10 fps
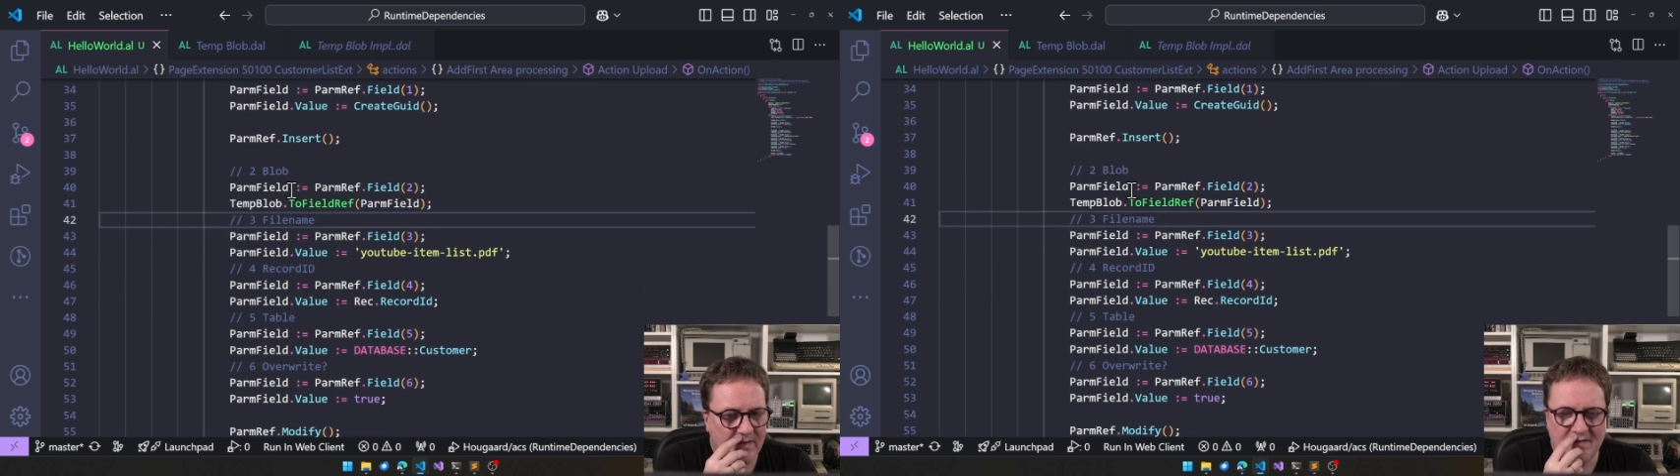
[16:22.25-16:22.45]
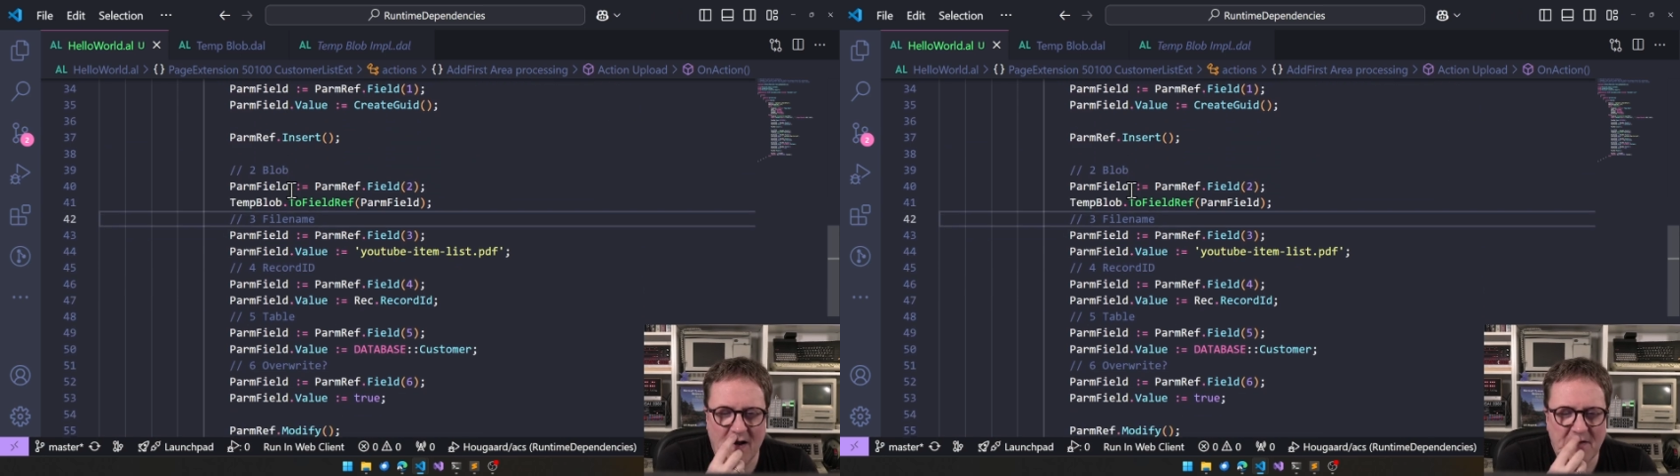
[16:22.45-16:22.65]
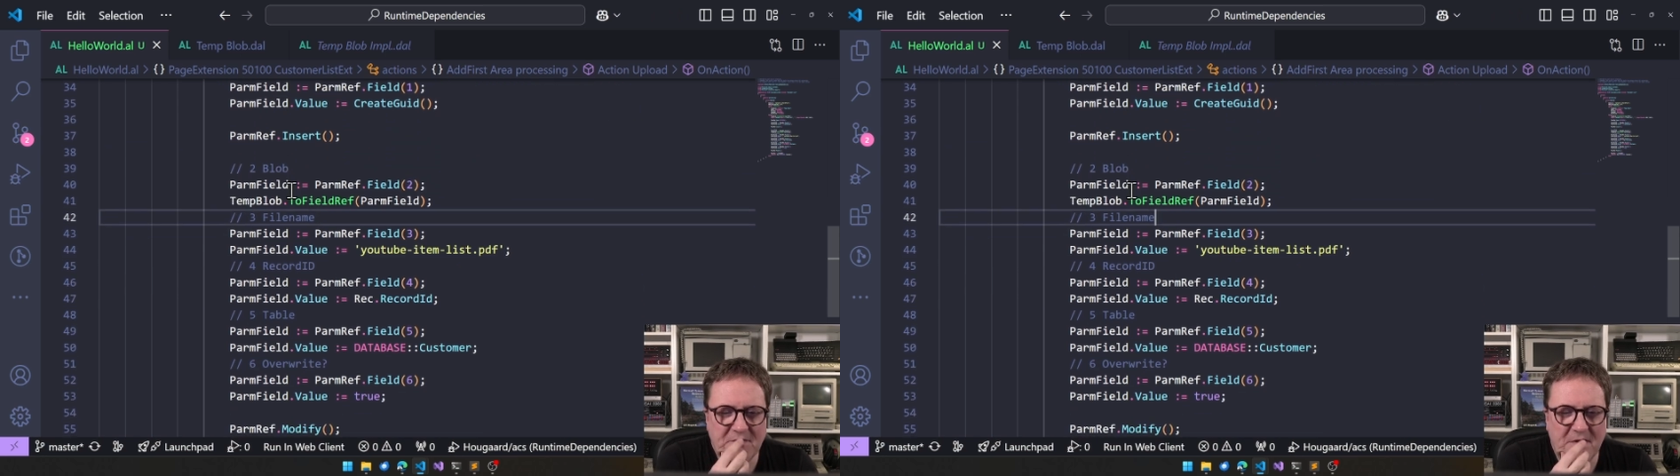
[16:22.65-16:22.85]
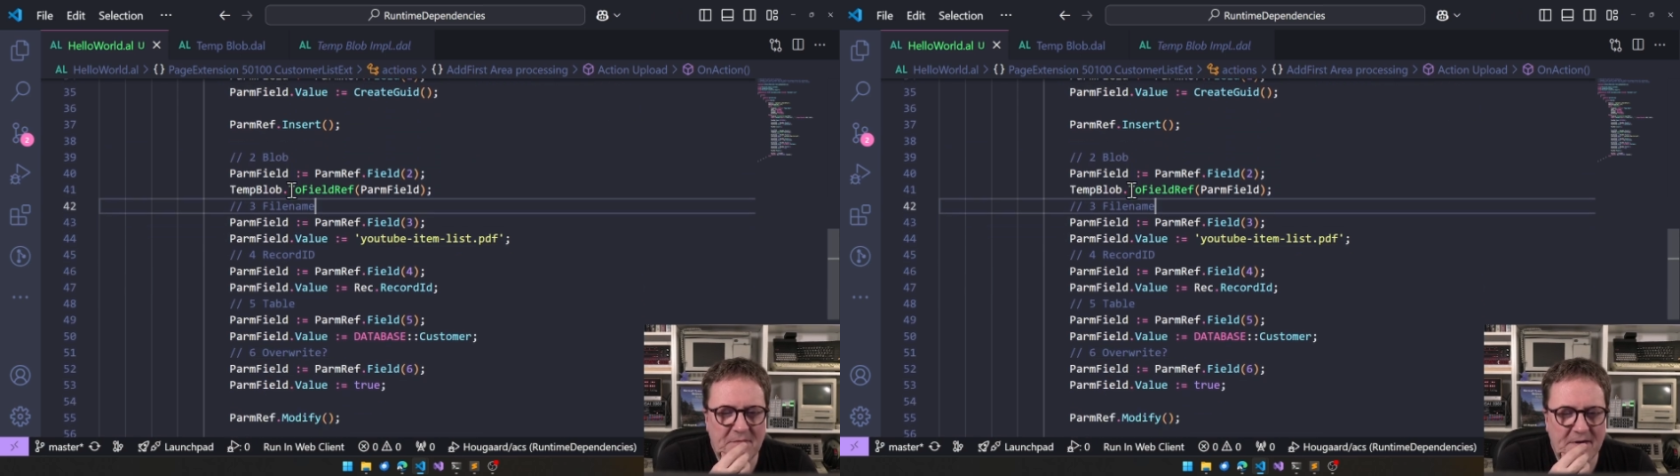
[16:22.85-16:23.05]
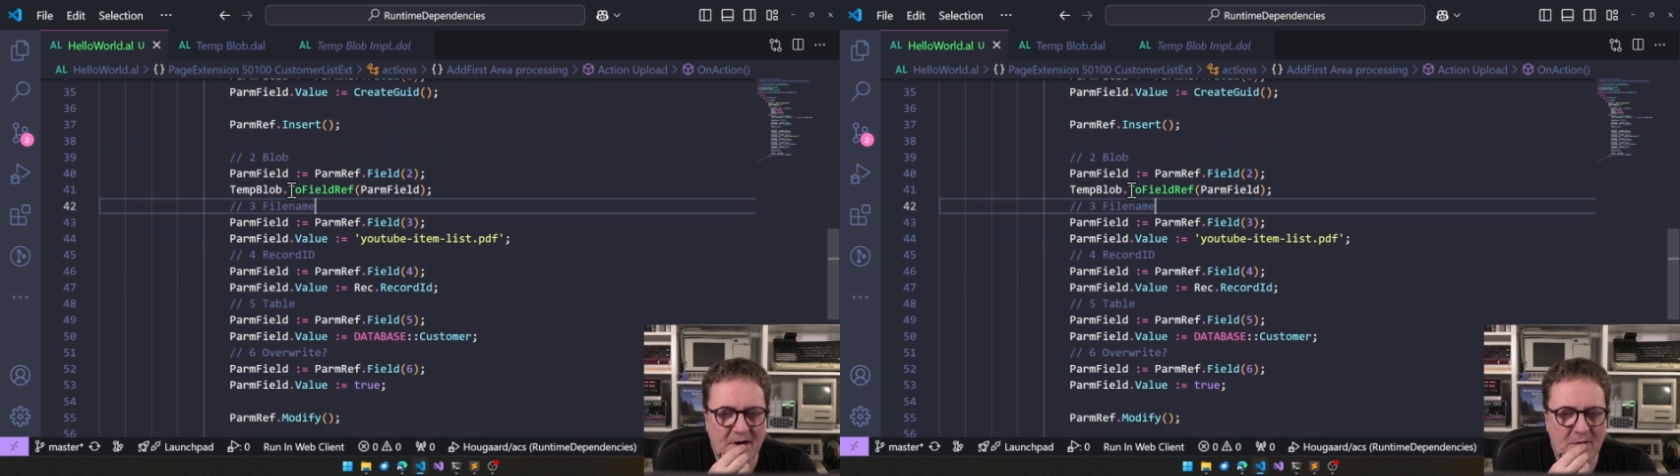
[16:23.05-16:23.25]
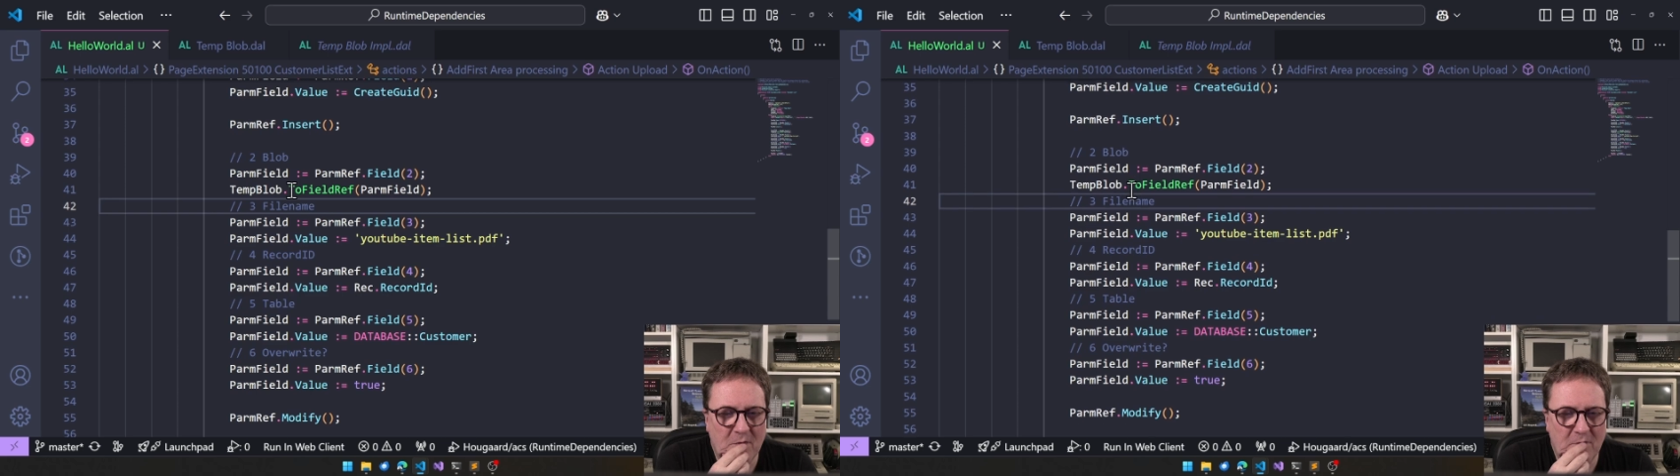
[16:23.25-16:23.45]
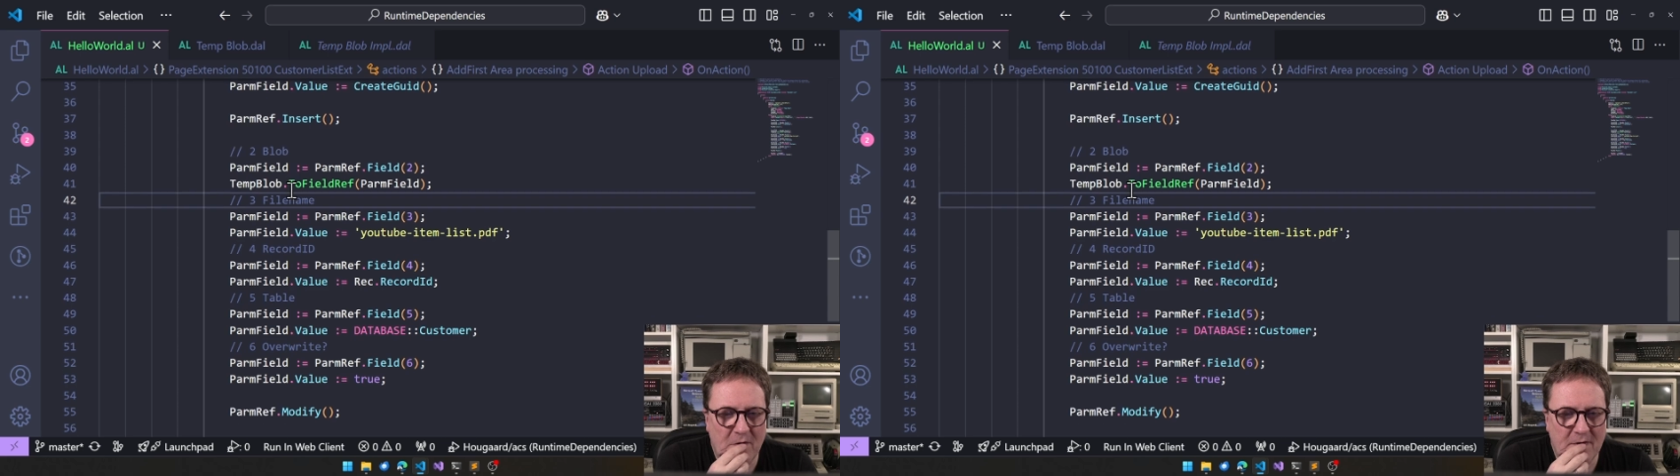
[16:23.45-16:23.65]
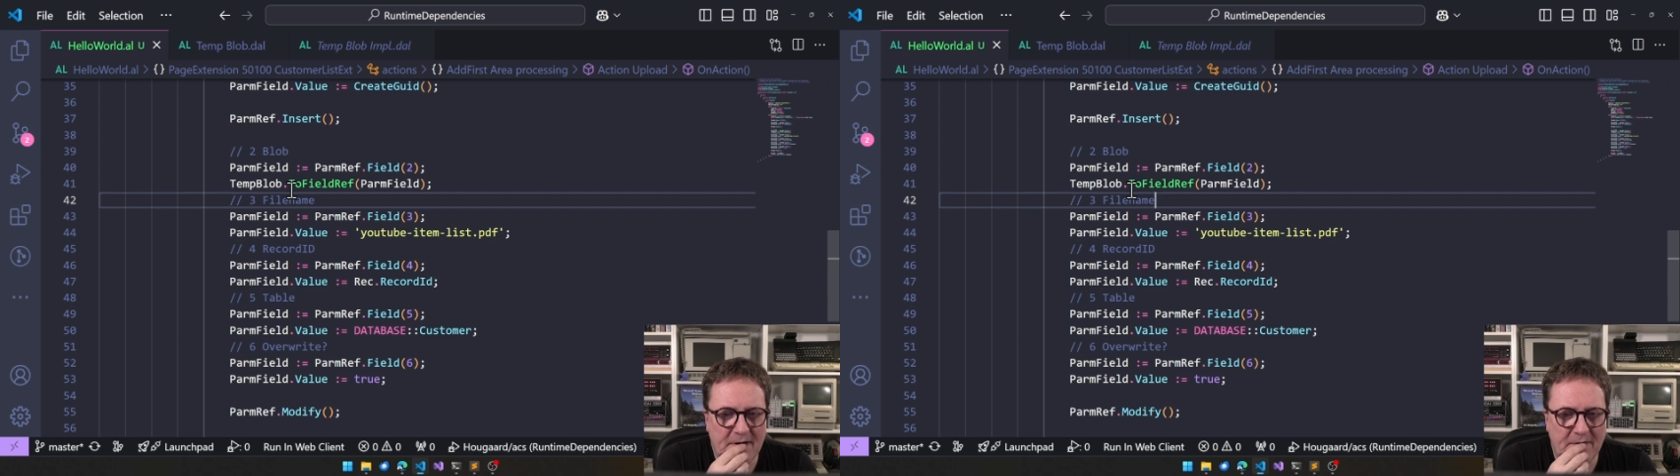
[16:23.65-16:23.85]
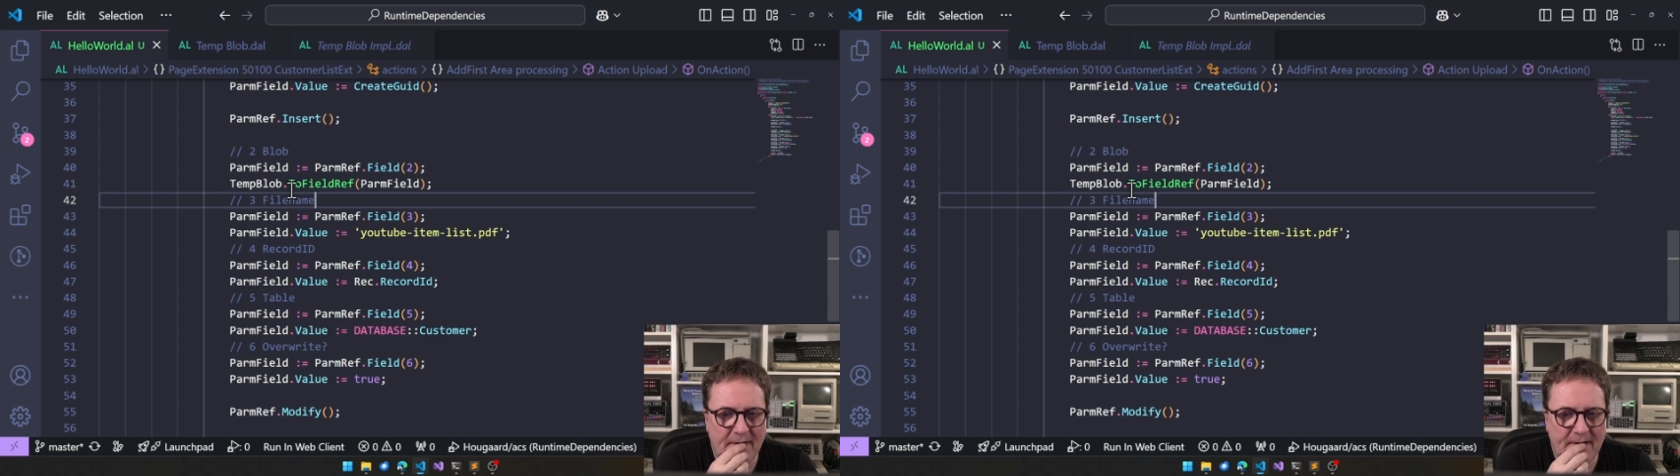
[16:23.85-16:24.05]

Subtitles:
a lot of stuff that can go wrong here, right?